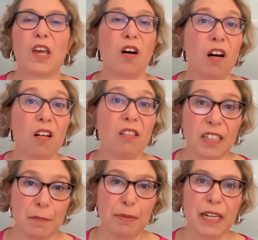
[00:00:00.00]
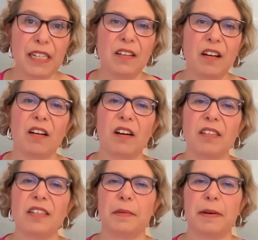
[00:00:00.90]
All templates are
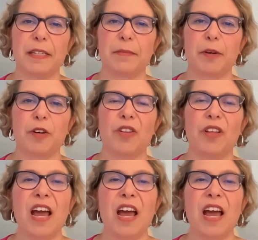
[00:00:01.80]
customizable.